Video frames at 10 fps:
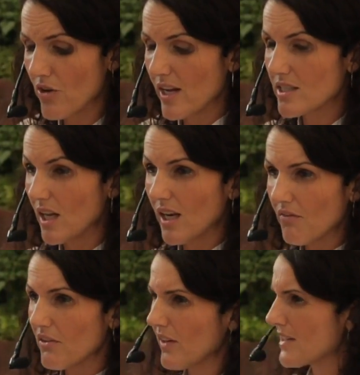ingredients. I
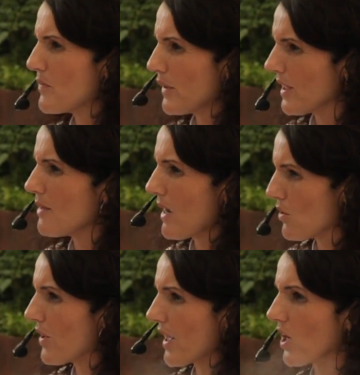love the flexibility
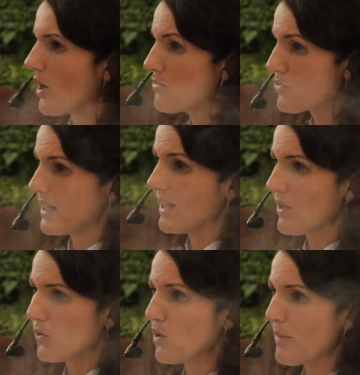about cooking, and I'm
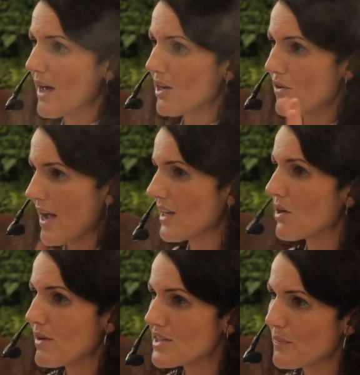really all about creating
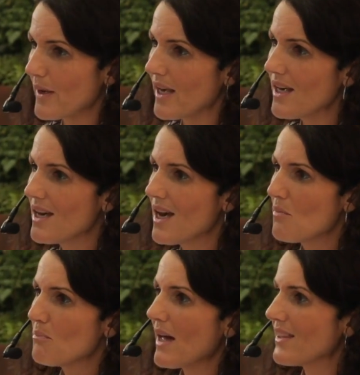a recipe,
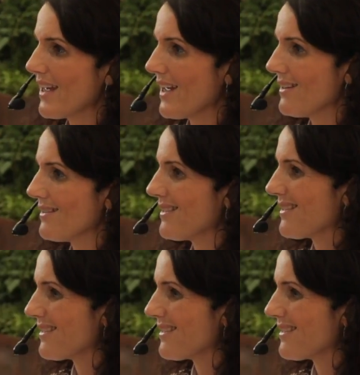but then